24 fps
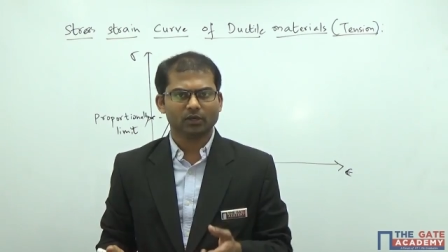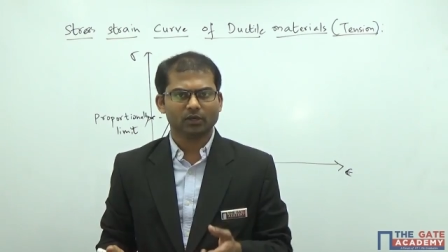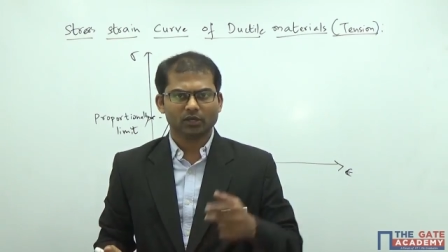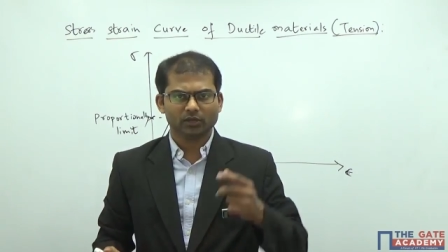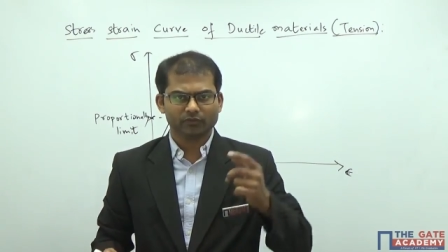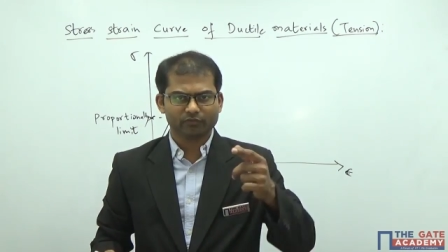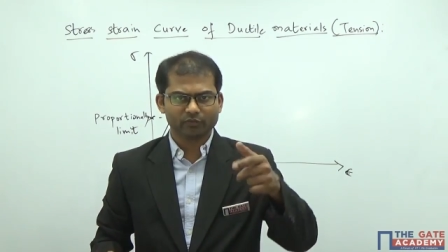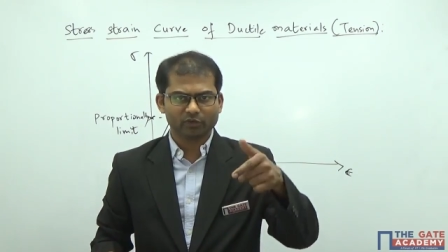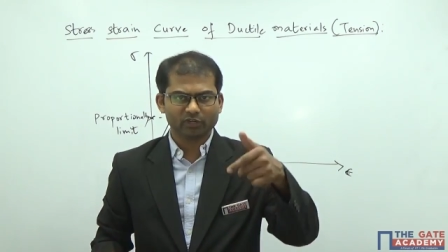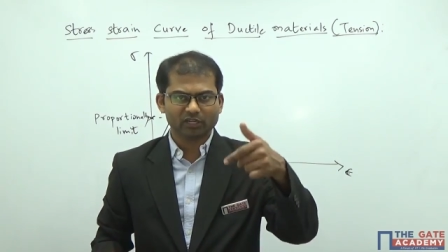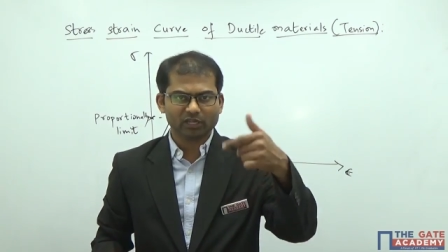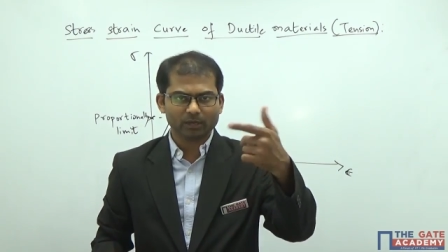
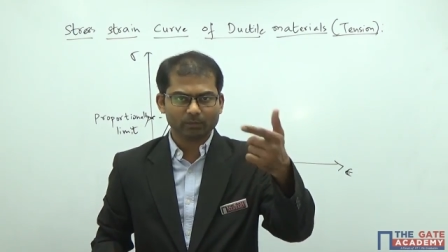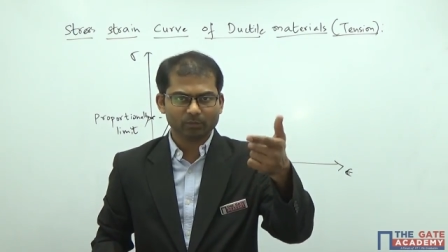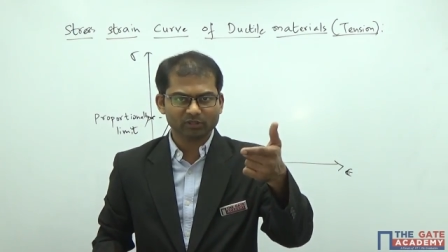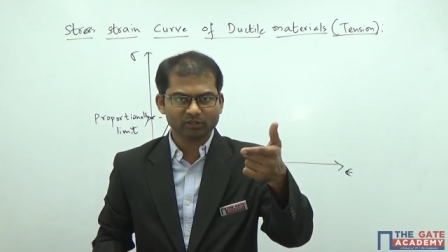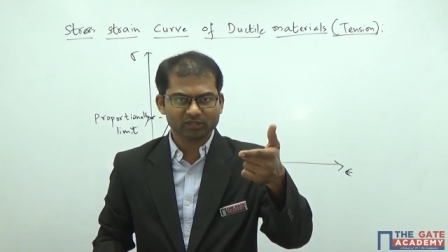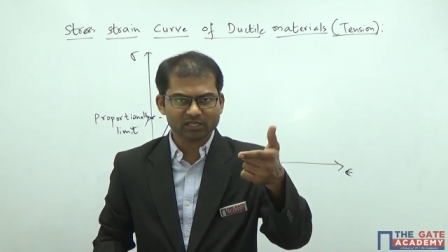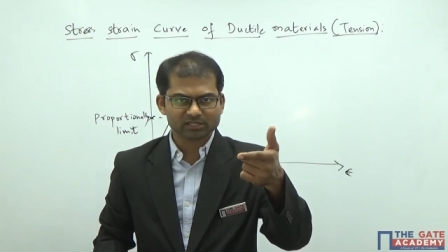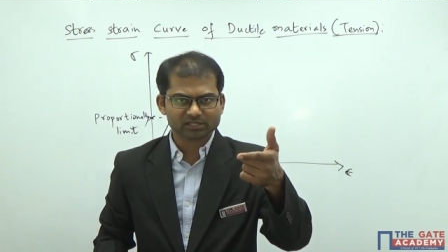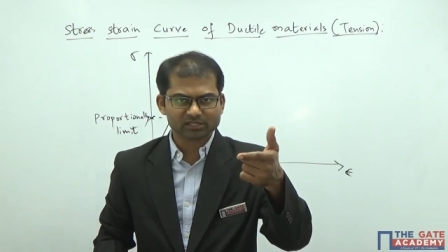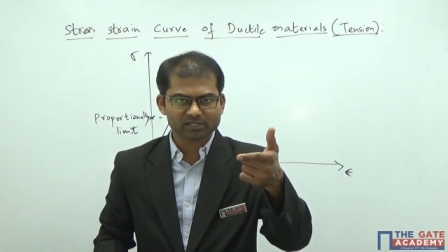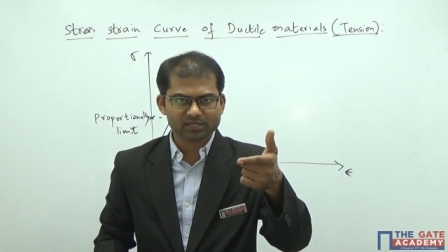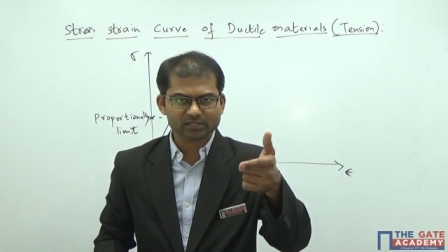If you double
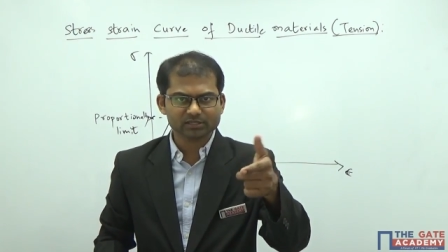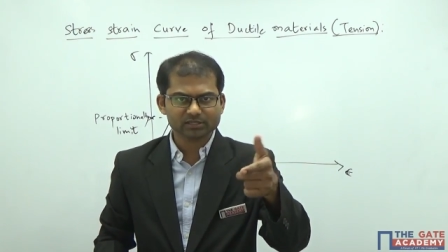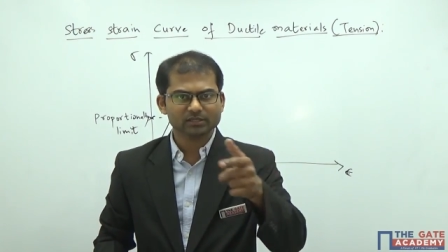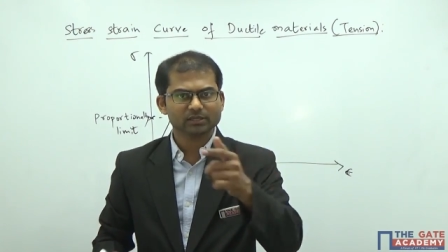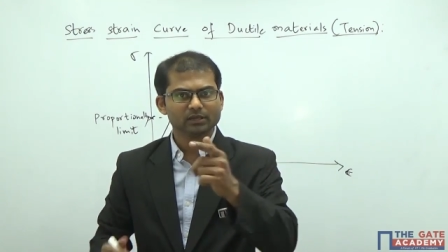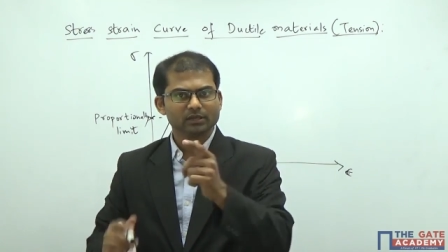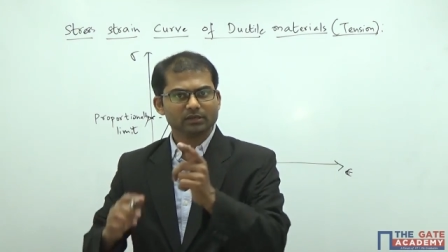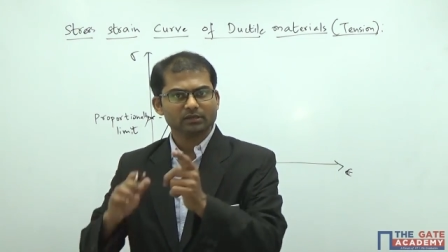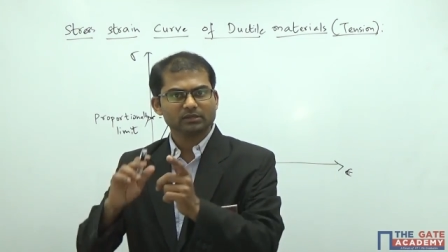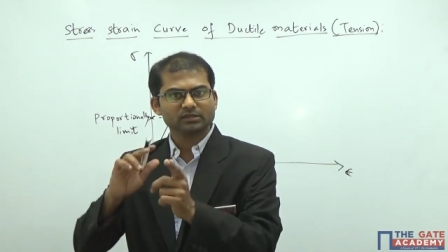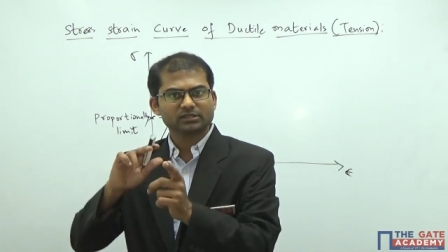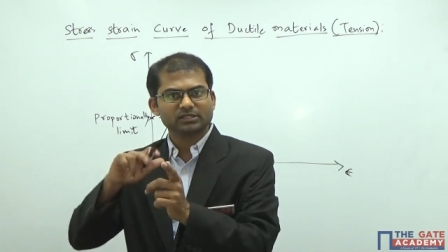the stress,
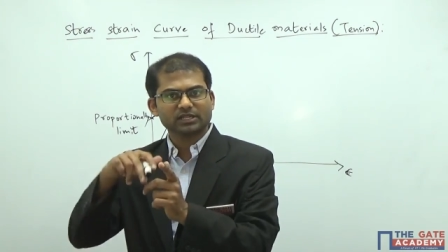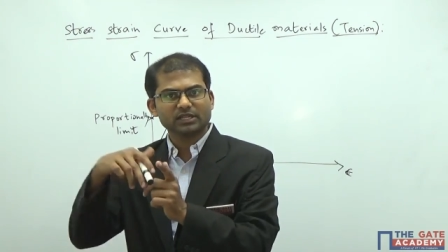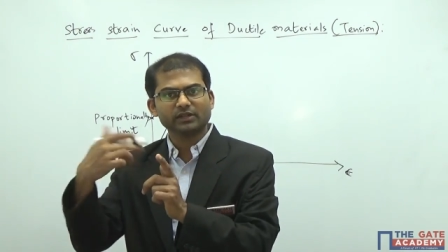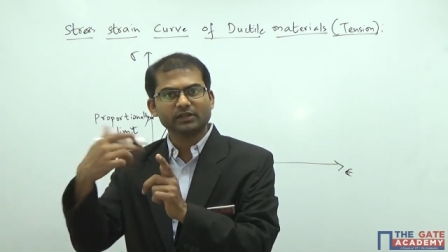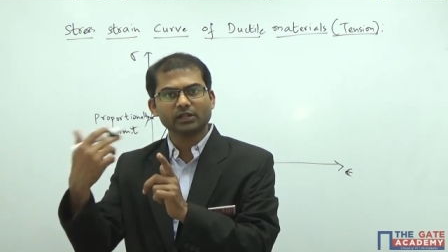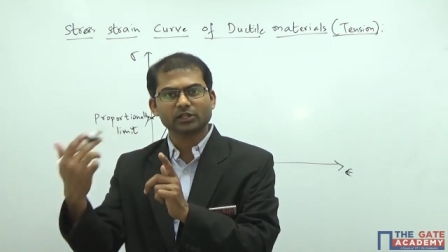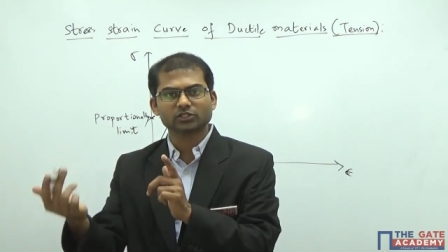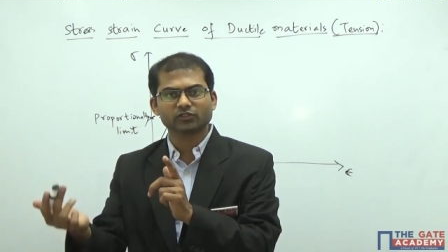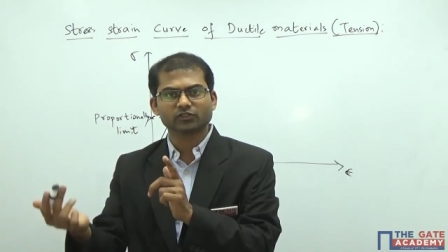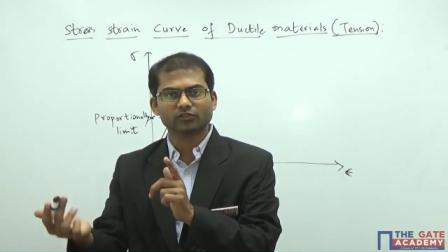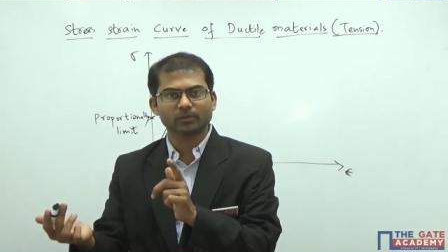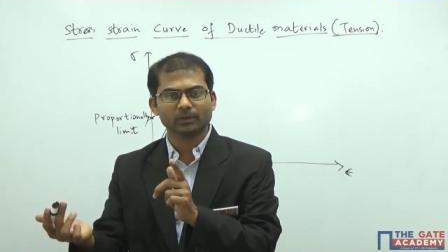strain
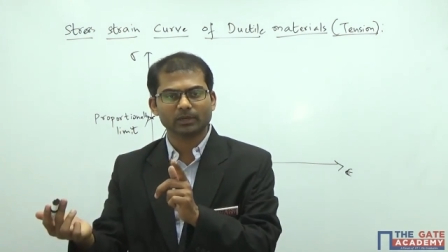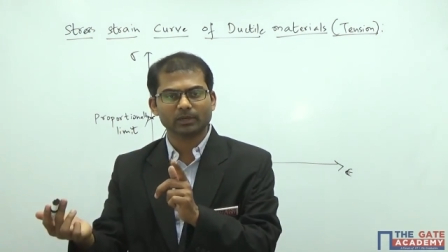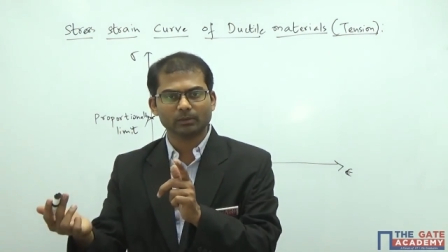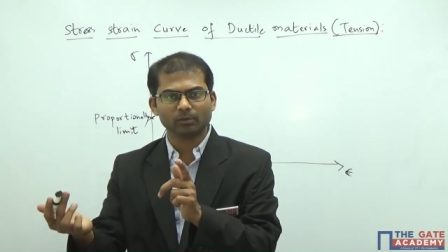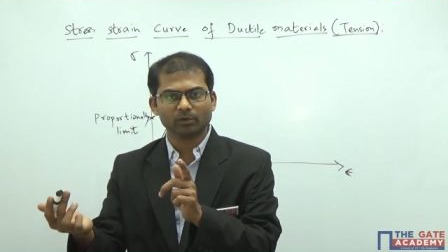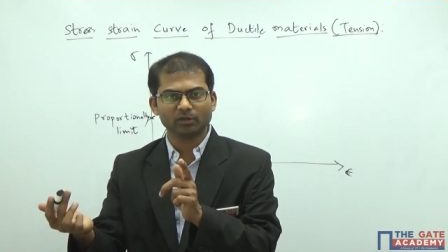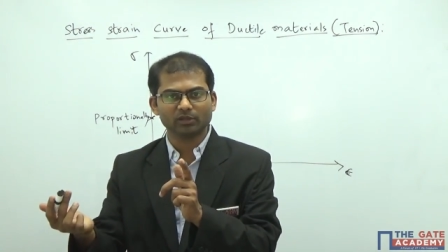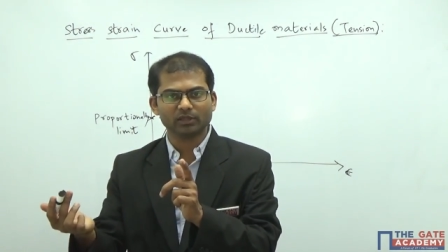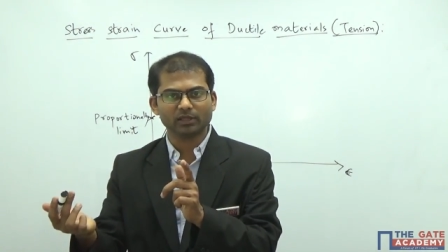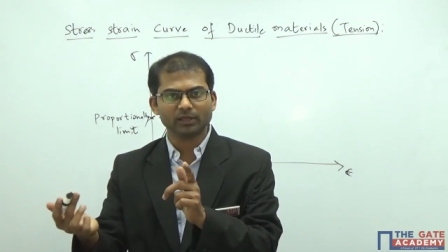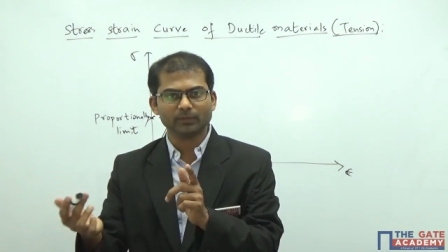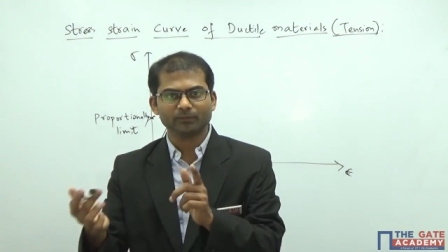also will
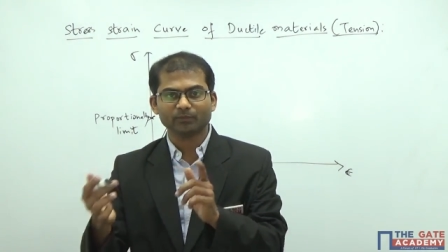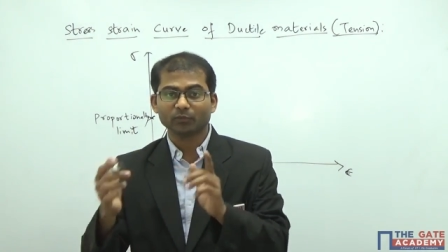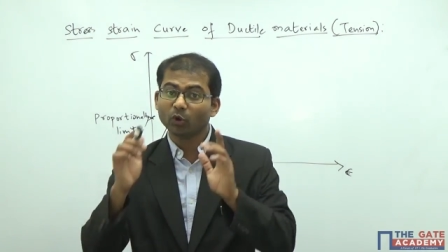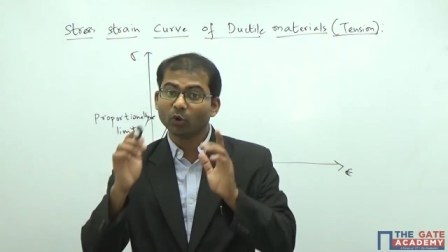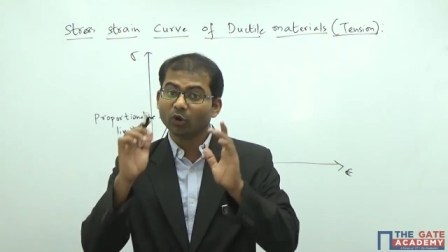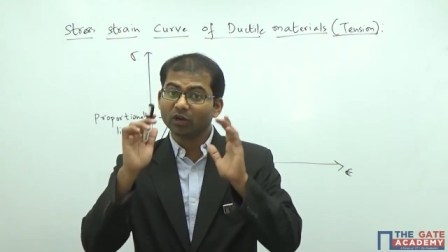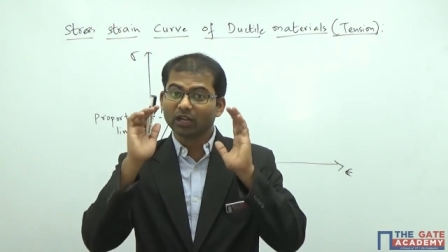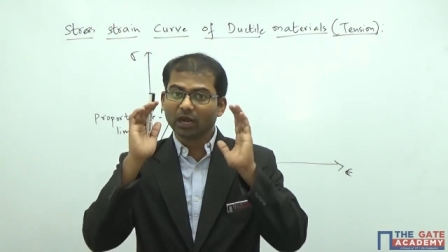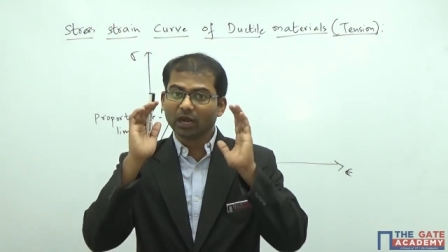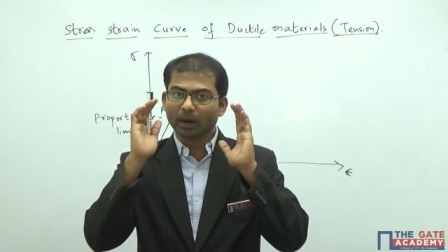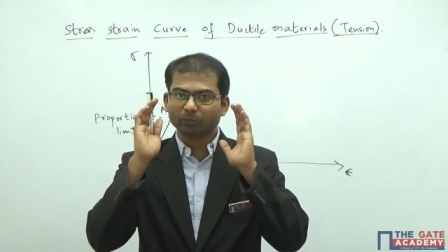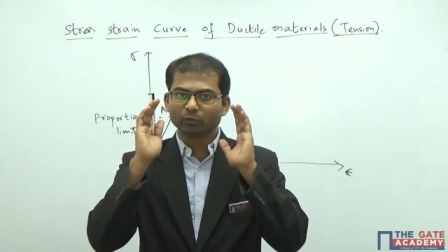double there.
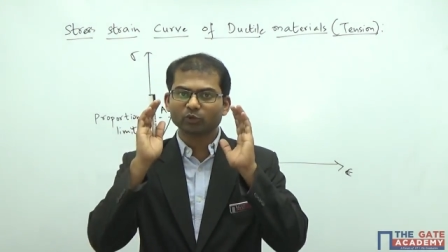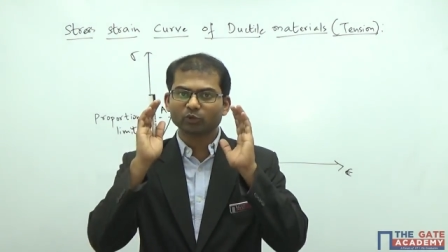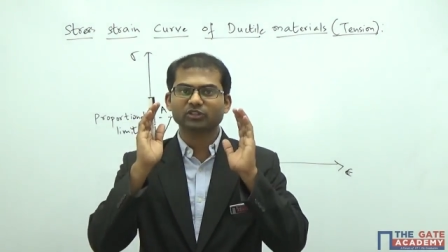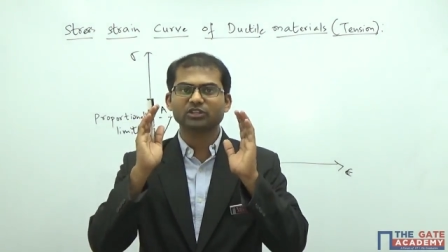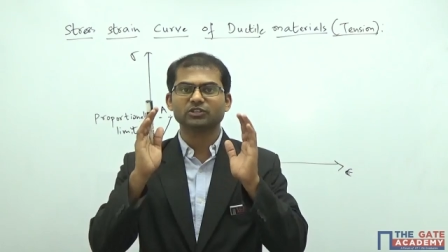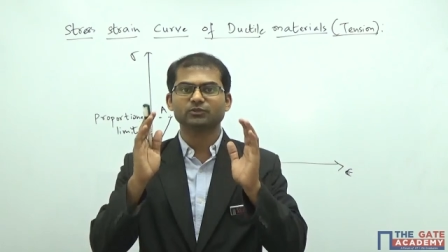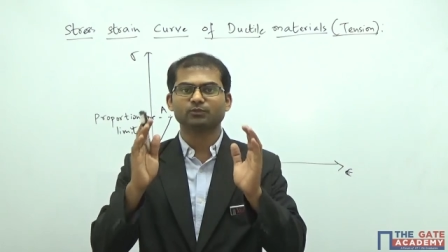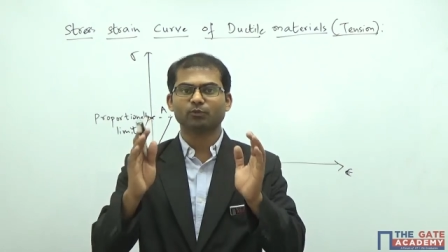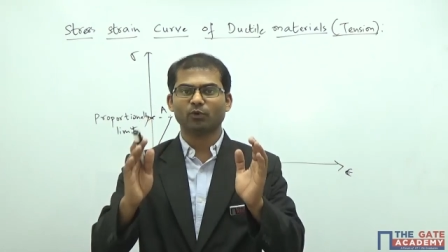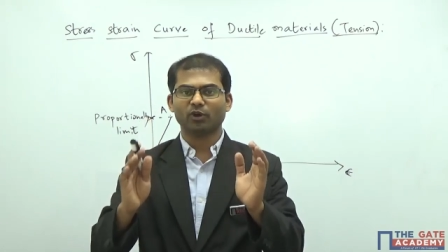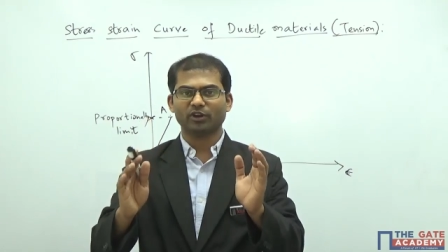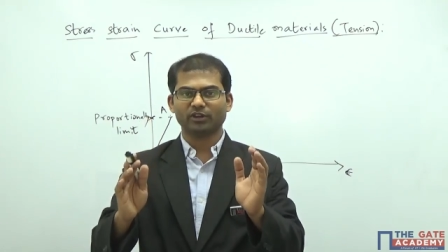Only up to
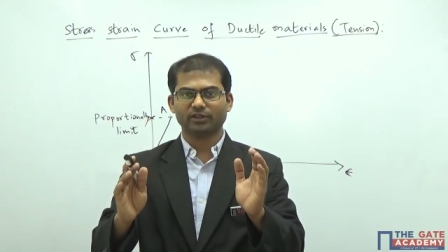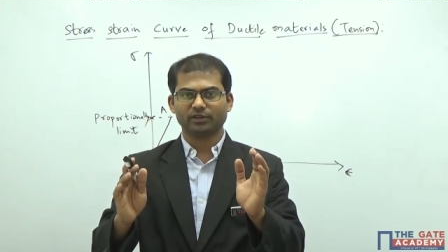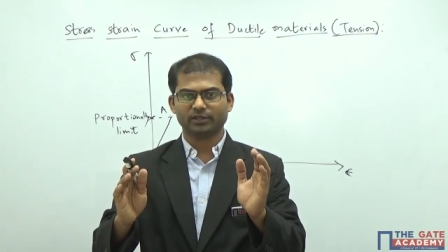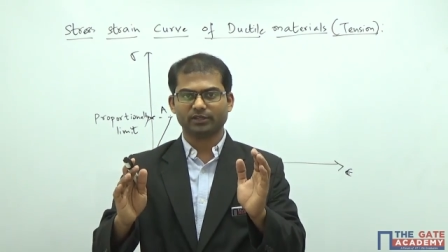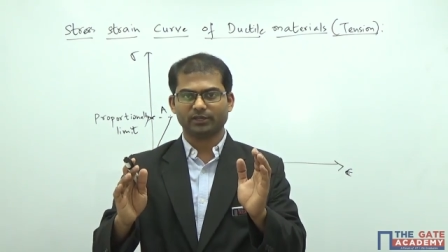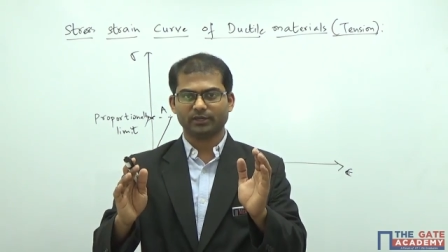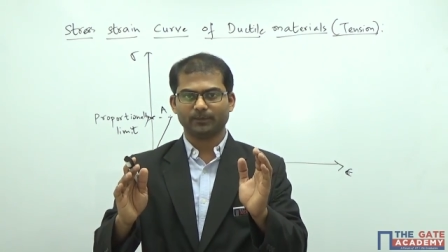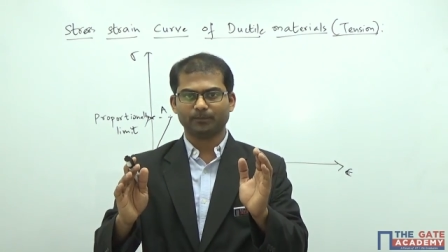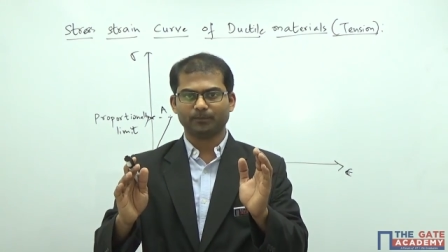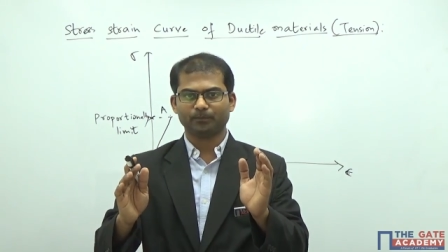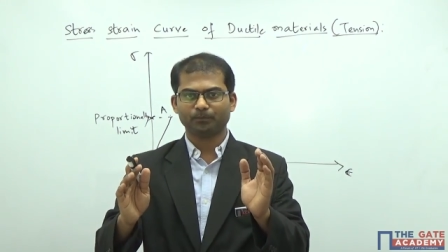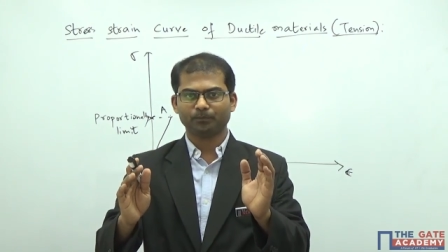this point
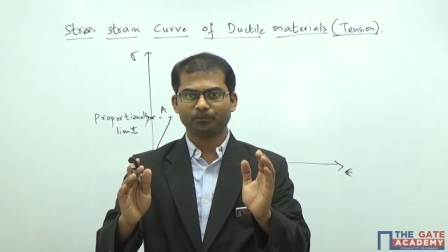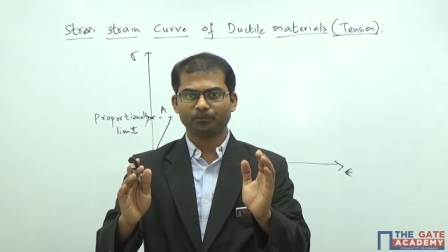here.